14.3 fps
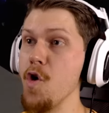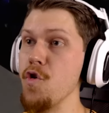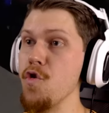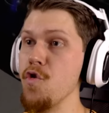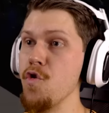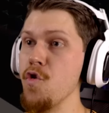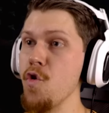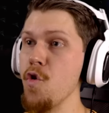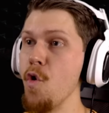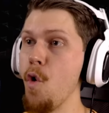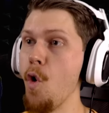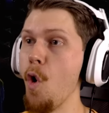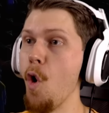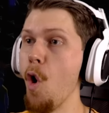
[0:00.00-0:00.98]

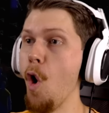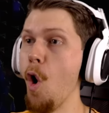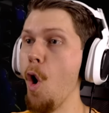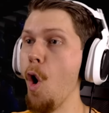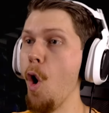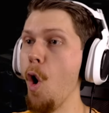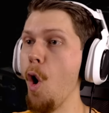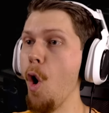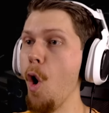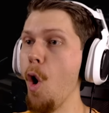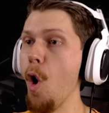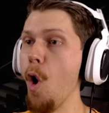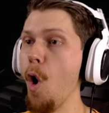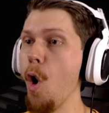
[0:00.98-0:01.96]

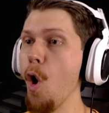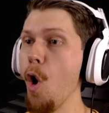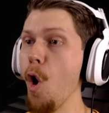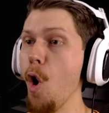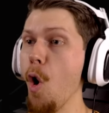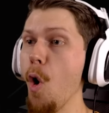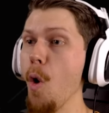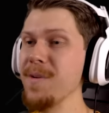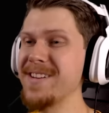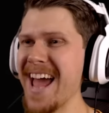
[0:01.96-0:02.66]
No.